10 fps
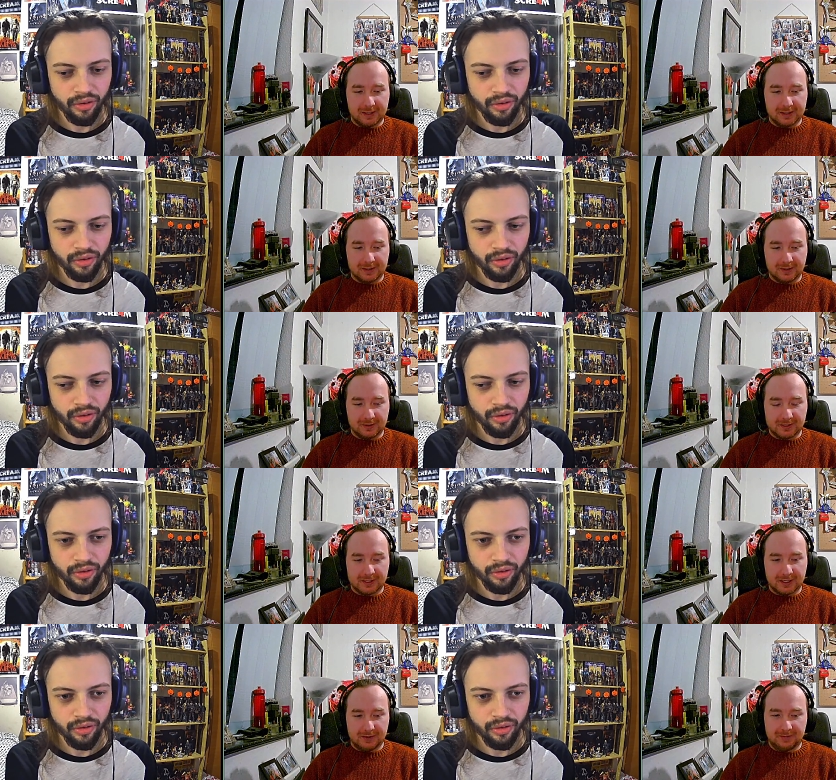Speaker 1: like, the whole
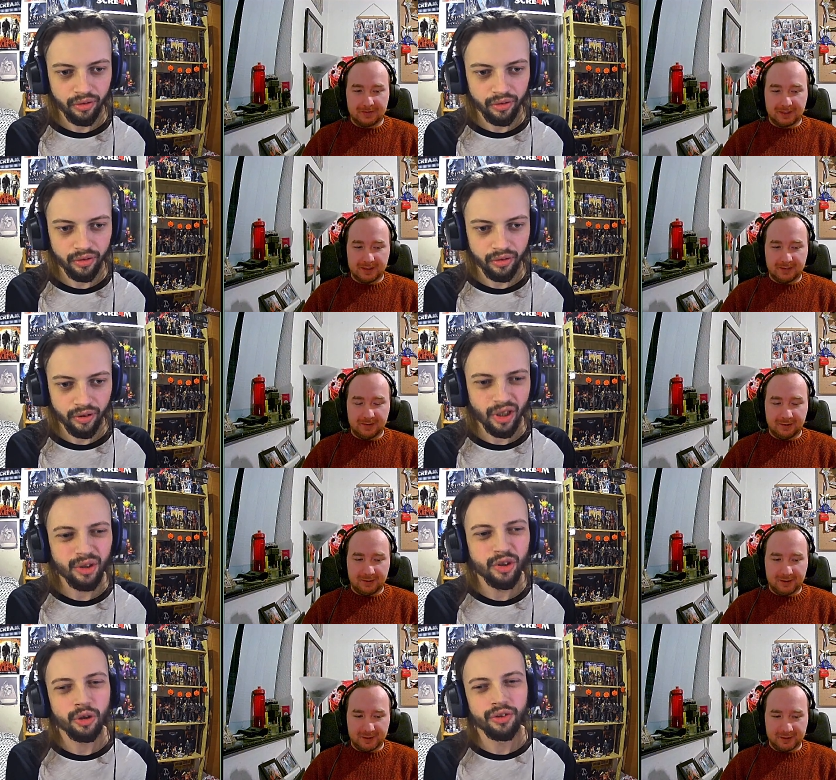skeleton fight.
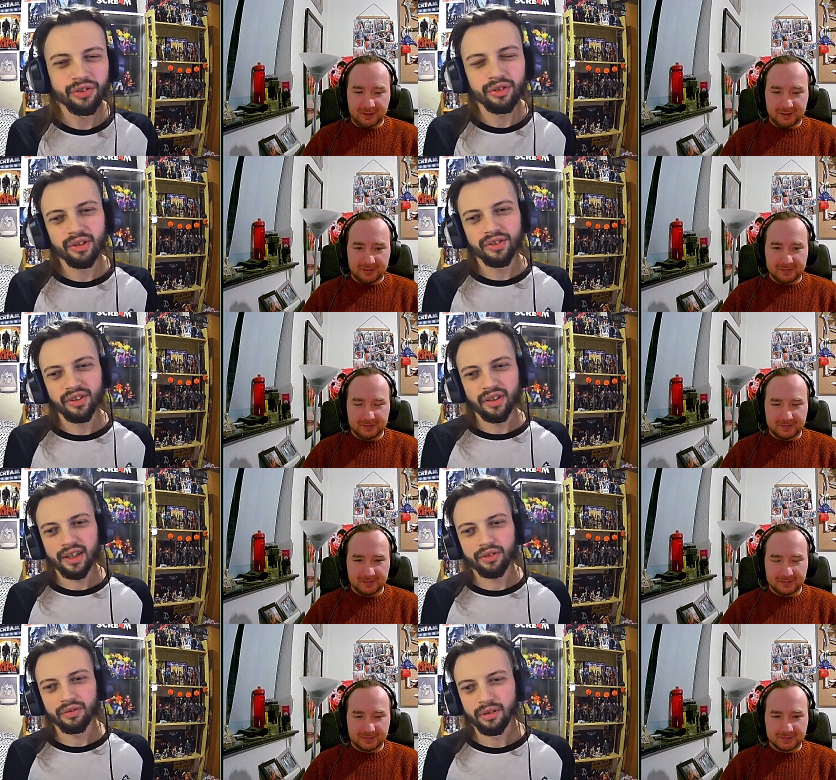
Speaker 2: Oh, no, because is it the
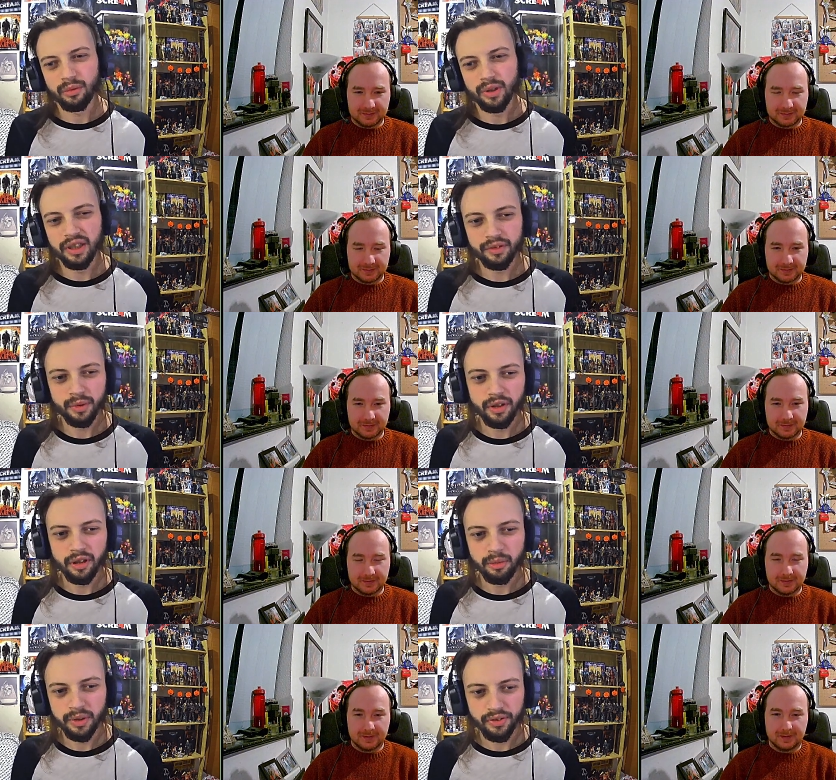next one or the one after when the
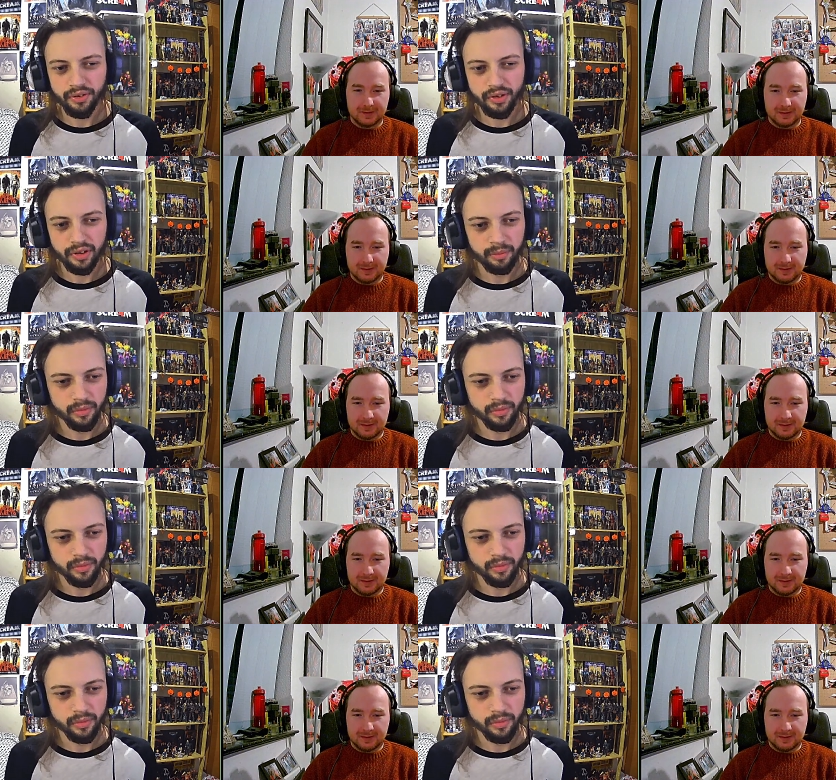dog pisses on